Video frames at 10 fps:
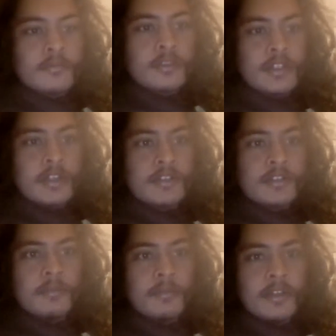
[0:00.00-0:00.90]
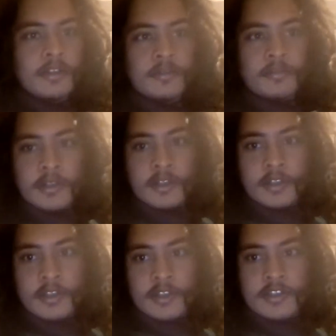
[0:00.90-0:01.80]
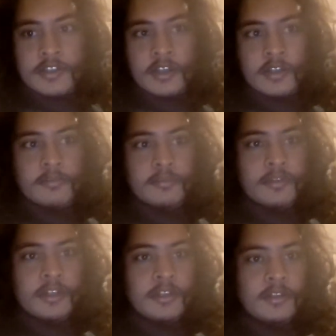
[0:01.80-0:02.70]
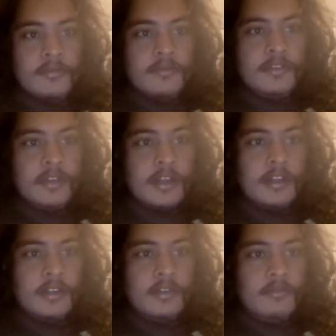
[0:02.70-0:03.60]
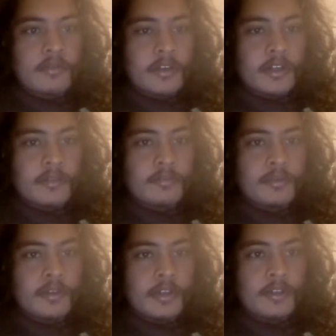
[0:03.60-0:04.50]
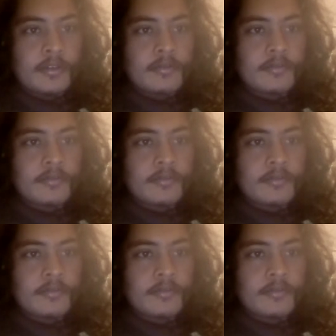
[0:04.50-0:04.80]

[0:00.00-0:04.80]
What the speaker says: Says submitted, but it didn't say completed, so I didn't really complete it.